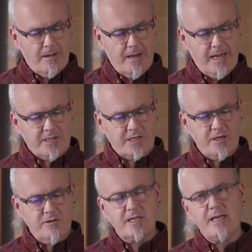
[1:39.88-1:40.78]
It's
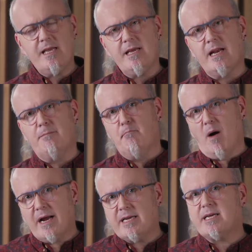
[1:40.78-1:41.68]
usually in a
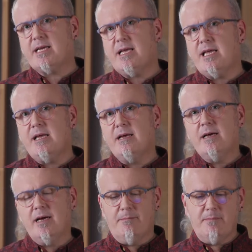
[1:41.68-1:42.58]
minor key
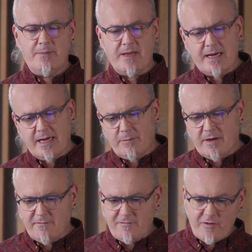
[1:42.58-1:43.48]
and maybe a little
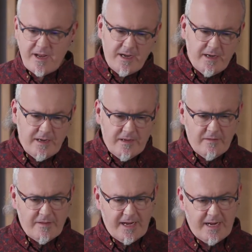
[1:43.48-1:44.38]
bit freer
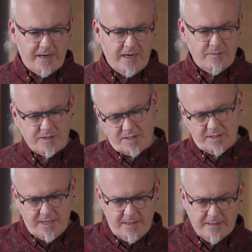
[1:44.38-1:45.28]
than a
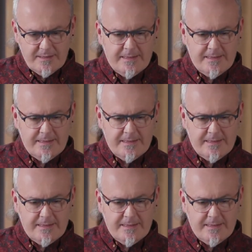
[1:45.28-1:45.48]
mazurka.